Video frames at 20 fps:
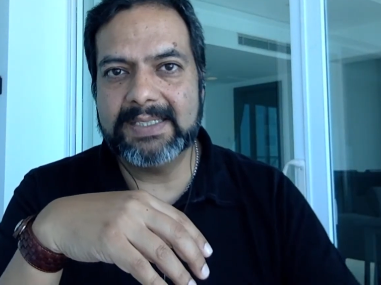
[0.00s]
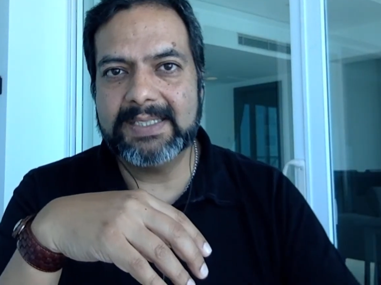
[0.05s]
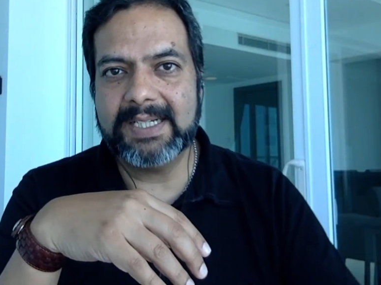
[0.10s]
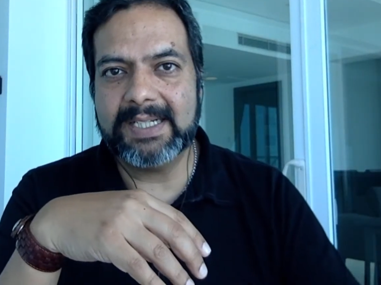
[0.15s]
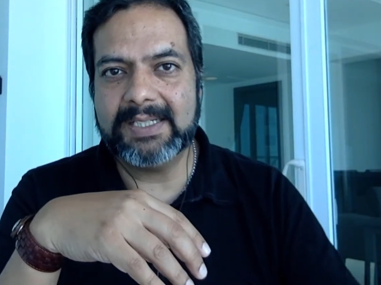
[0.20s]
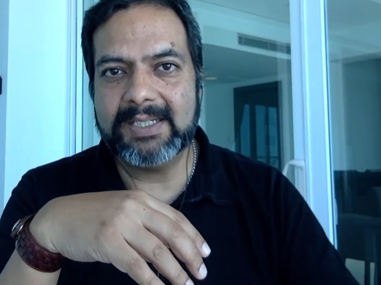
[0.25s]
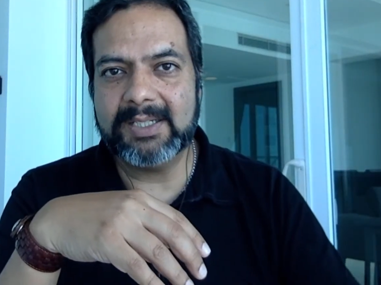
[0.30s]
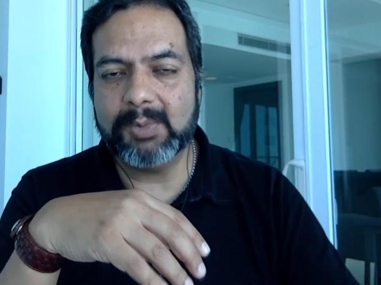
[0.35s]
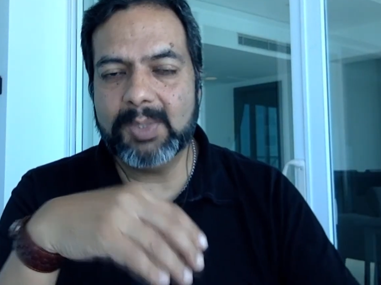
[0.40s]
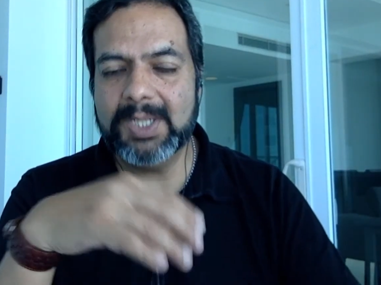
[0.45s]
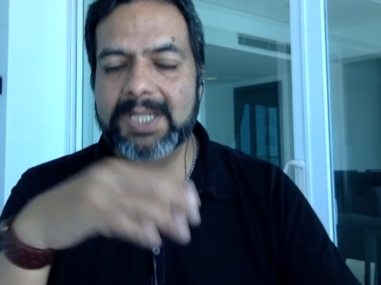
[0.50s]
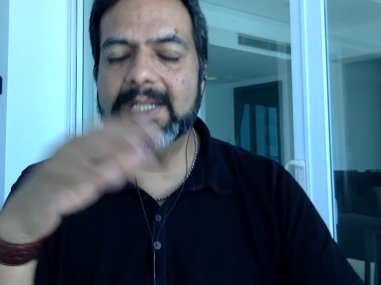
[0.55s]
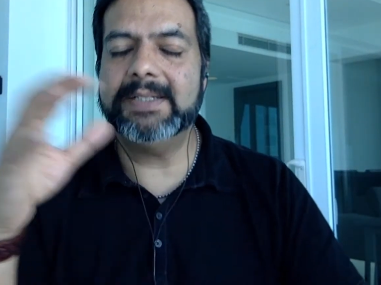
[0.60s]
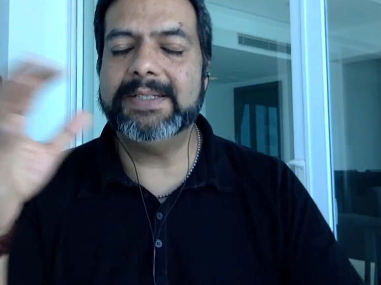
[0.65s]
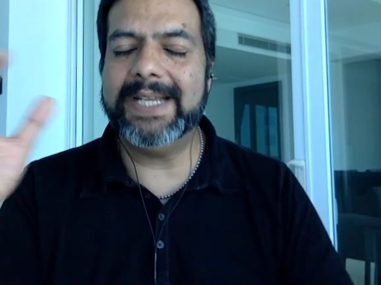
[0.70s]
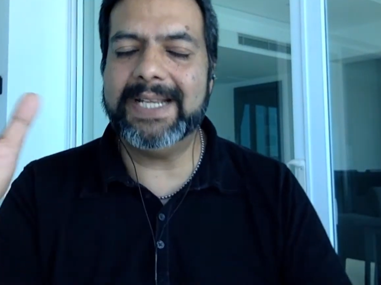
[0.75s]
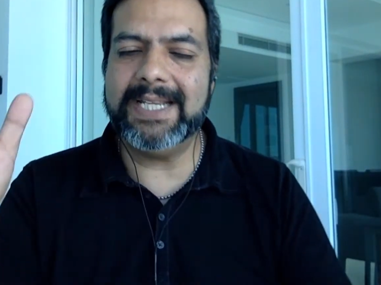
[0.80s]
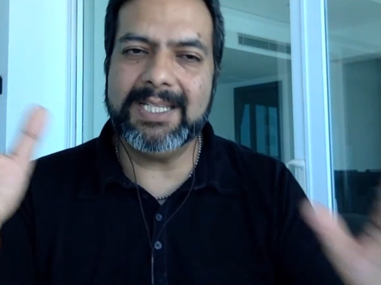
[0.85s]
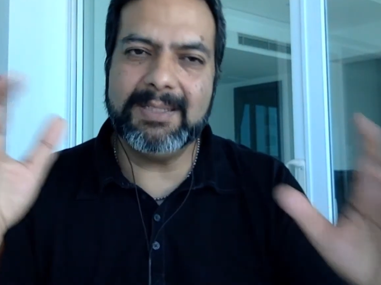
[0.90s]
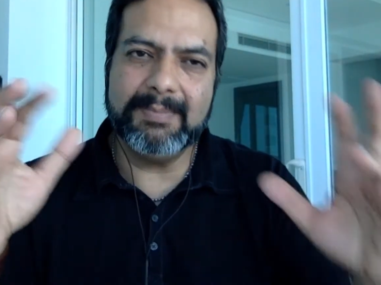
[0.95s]
And then, well,
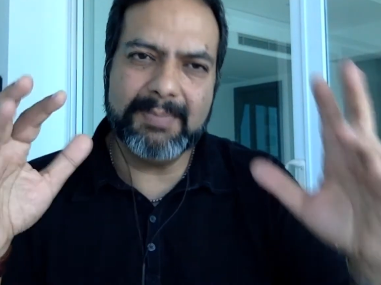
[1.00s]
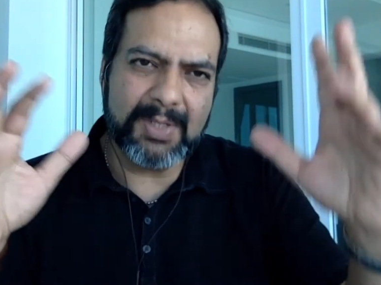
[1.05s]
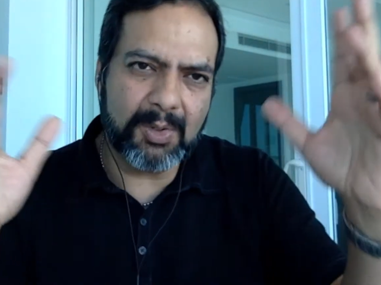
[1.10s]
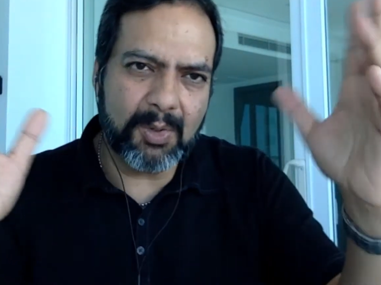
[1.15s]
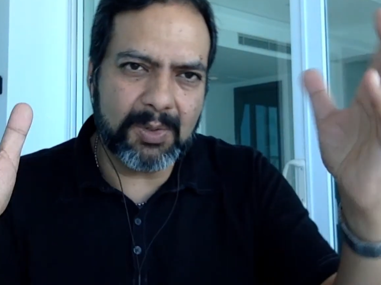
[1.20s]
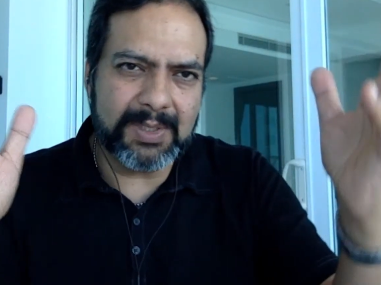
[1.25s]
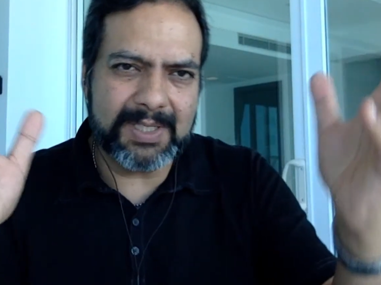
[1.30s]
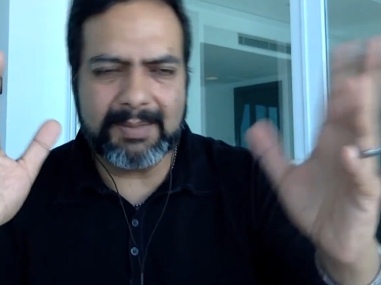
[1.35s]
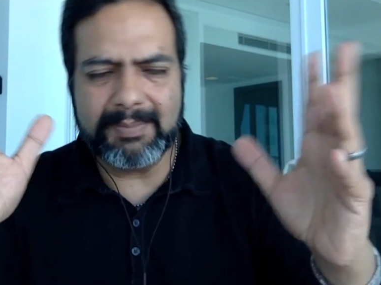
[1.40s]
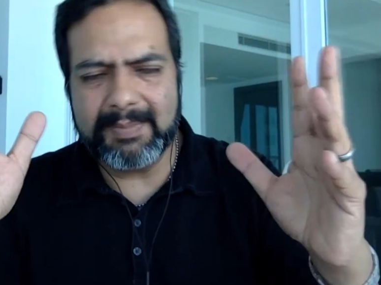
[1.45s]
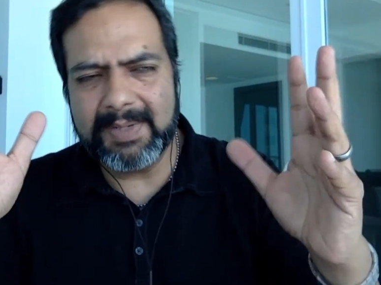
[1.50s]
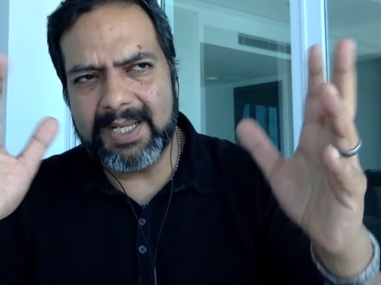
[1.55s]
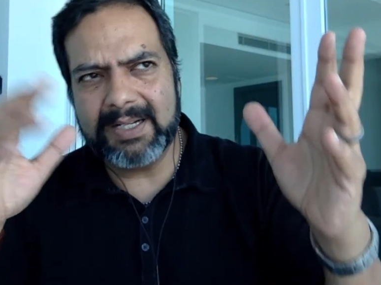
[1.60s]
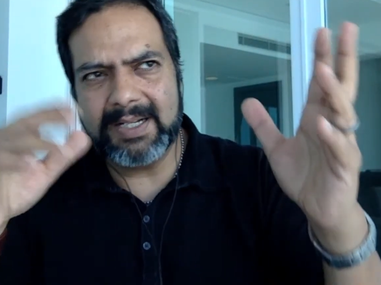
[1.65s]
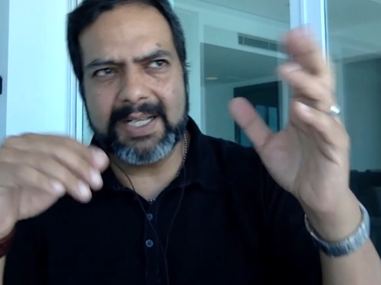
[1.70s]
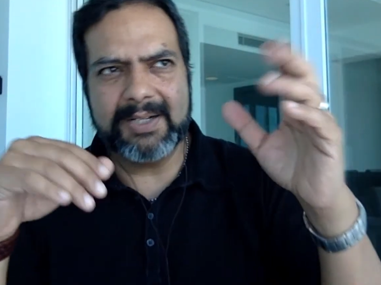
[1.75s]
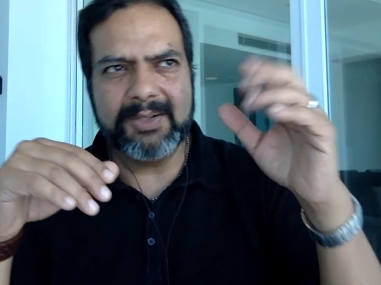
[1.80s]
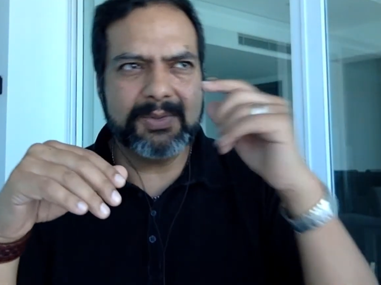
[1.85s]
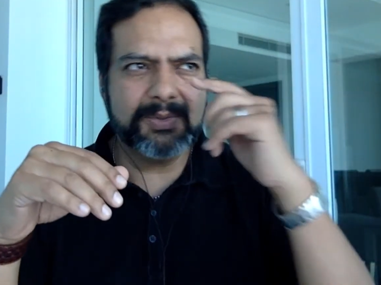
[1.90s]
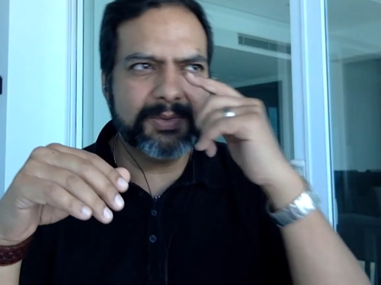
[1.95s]
Naeem, but hold on, man,
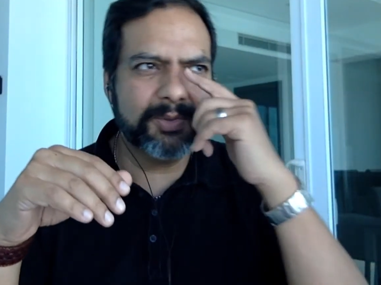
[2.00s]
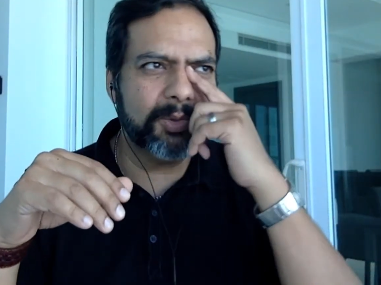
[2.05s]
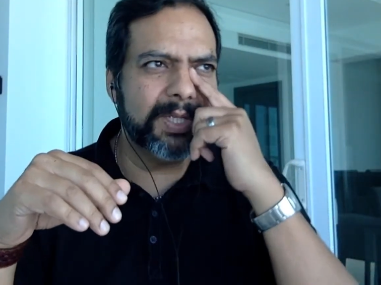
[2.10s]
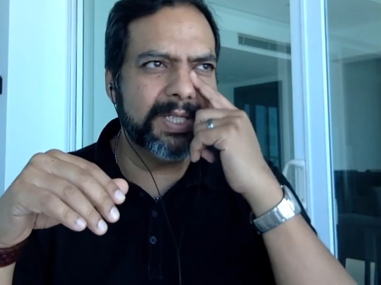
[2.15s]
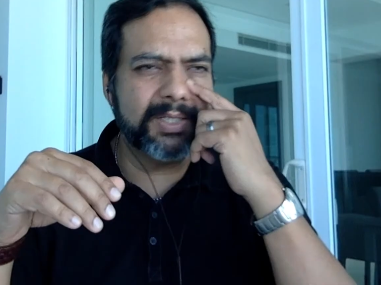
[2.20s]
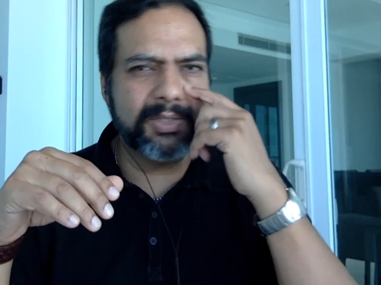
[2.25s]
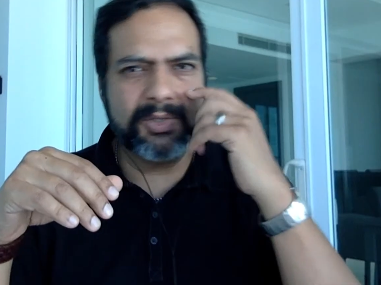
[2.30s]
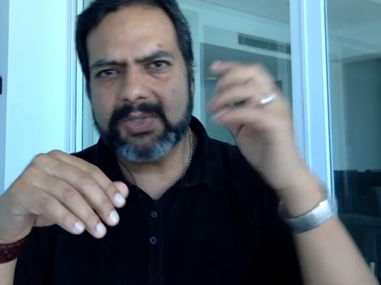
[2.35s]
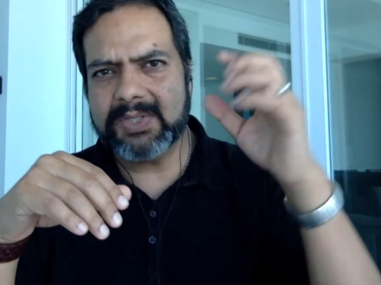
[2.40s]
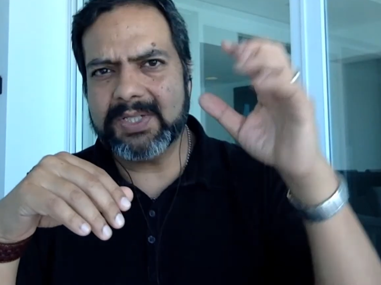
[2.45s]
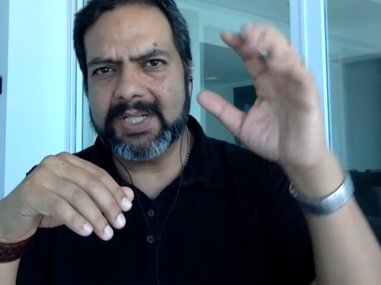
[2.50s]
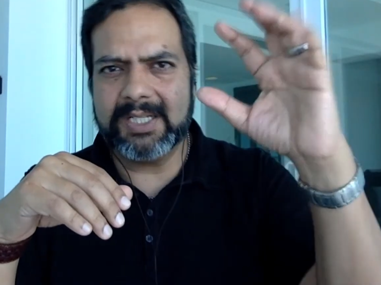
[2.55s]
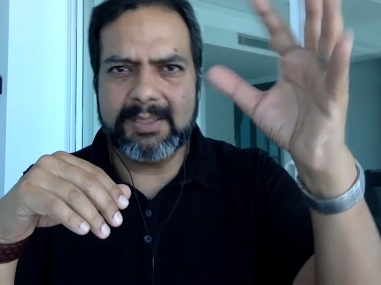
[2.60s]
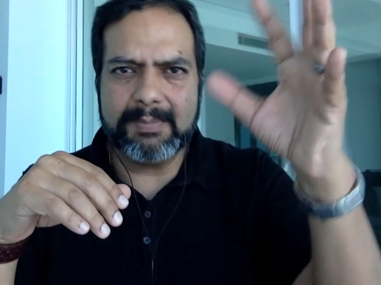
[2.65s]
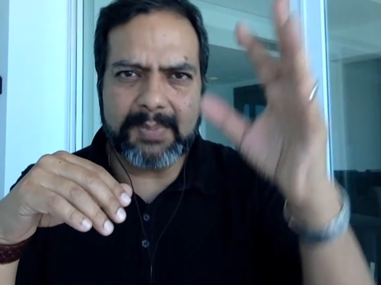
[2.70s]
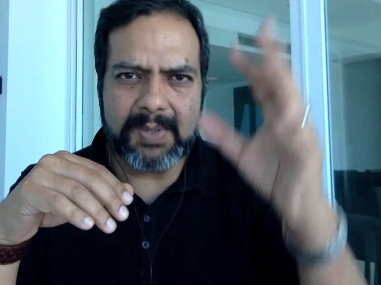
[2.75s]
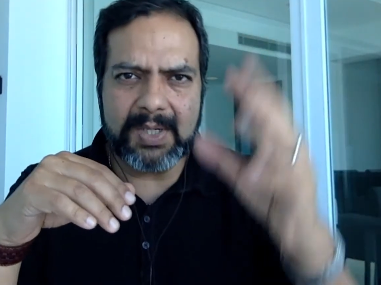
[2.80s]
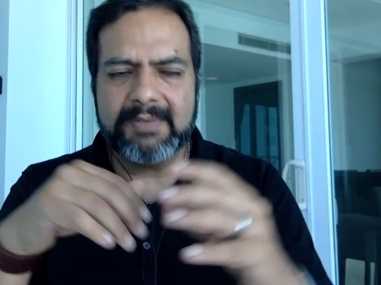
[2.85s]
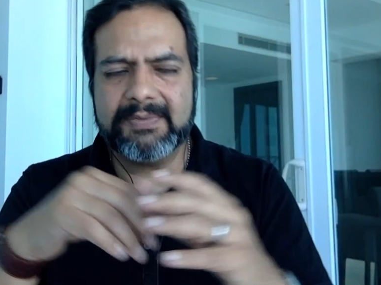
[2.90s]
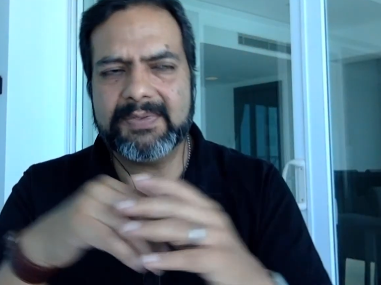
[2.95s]
I don't quite understand the
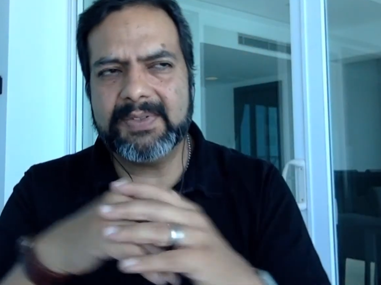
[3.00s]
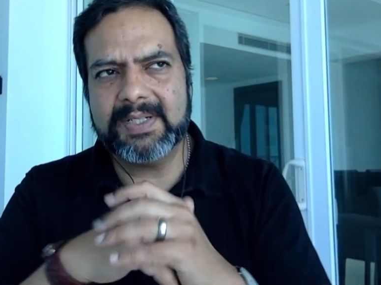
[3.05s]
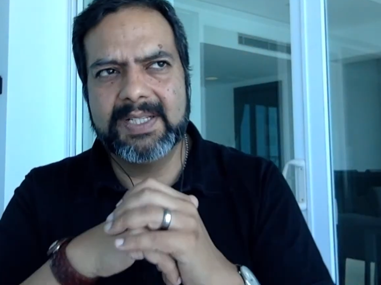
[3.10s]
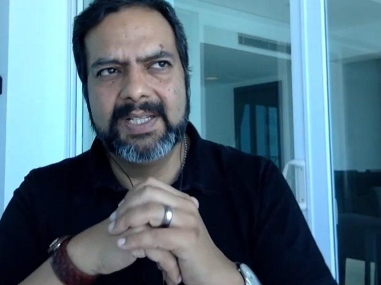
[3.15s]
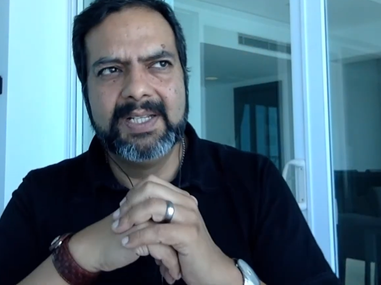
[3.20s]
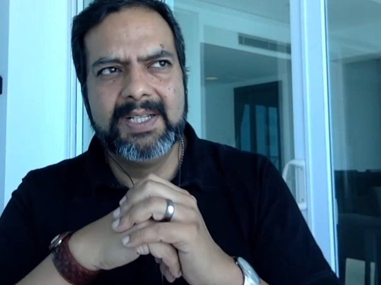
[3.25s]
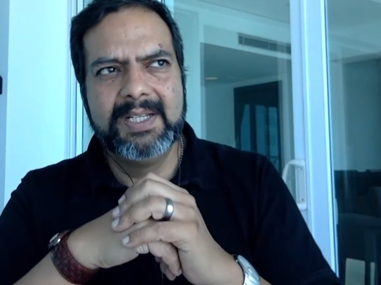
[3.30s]
profit.